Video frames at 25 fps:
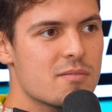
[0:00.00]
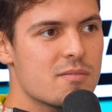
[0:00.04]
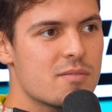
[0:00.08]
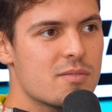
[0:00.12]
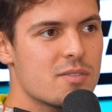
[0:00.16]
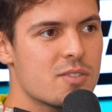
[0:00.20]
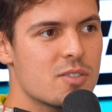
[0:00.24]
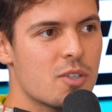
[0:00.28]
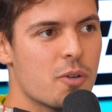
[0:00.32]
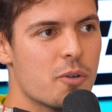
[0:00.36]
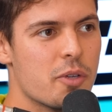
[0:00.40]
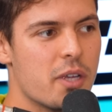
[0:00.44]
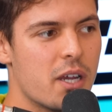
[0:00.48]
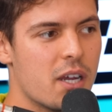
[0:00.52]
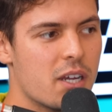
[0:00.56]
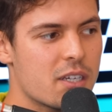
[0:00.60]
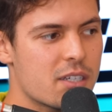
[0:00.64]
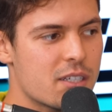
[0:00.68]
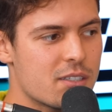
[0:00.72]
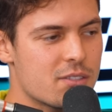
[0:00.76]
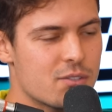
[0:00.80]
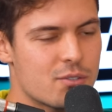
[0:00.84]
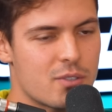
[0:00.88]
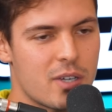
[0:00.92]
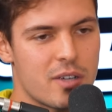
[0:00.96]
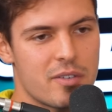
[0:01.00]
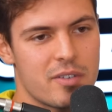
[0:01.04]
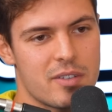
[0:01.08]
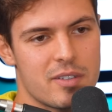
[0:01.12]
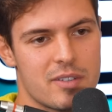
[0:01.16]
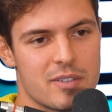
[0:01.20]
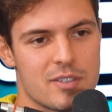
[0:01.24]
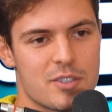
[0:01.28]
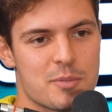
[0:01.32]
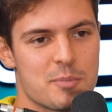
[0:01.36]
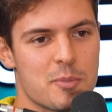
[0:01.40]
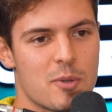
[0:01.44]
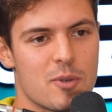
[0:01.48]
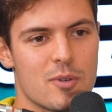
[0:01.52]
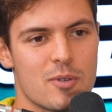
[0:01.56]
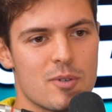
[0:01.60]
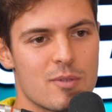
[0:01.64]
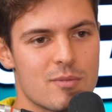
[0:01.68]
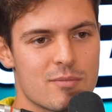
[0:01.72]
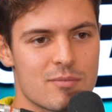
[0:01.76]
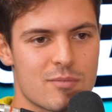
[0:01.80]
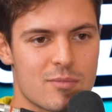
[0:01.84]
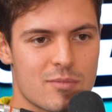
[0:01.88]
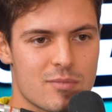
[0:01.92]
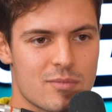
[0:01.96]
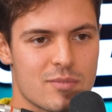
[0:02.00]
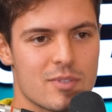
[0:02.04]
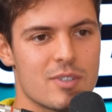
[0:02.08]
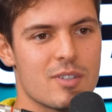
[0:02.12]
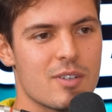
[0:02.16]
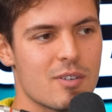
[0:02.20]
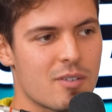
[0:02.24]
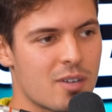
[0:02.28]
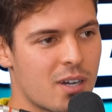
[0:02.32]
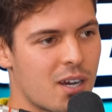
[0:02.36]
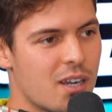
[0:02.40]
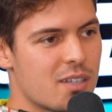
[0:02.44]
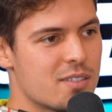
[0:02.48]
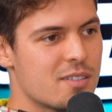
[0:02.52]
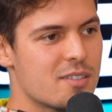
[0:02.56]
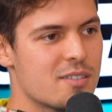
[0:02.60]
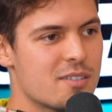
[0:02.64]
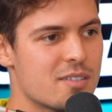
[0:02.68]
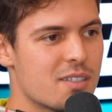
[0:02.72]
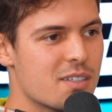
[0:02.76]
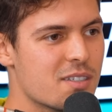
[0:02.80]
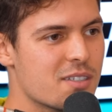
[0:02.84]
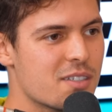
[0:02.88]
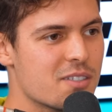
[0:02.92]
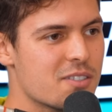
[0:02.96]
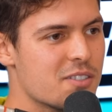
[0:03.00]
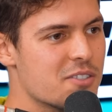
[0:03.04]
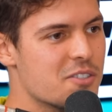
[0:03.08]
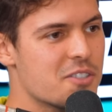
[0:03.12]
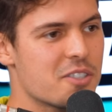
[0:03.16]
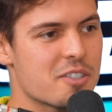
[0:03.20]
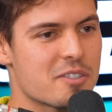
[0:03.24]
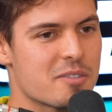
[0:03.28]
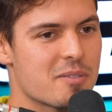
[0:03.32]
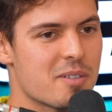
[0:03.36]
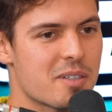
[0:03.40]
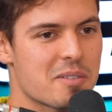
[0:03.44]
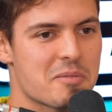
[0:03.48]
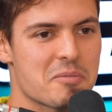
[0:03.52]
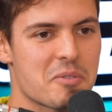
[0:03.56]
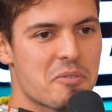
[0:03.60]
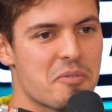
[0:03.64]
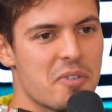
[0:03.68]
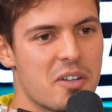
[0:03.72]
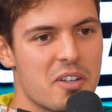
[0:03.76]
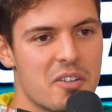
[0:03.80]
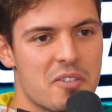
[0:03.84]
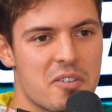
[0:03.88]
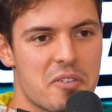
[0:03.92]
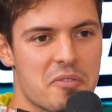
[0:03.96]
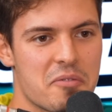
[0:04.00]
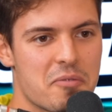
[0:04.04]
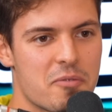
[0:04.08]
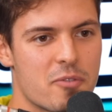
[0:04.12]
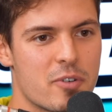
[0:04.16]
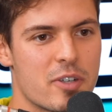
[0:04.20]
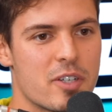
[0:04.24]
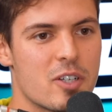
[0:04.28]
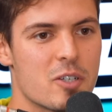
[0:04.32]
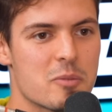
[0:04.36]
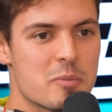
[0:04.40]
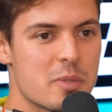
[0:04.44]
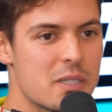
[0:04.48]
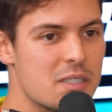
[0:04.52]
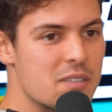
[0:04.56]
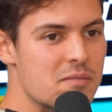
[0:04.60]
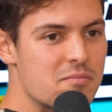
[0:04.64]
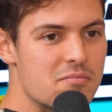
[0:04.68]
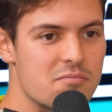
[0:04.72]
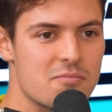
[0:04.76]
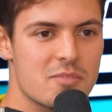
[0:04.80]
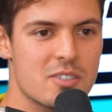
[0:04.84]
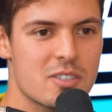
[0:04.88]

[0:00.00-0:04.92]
so young and driving small you know karting circuits is just like the feeling of freedom and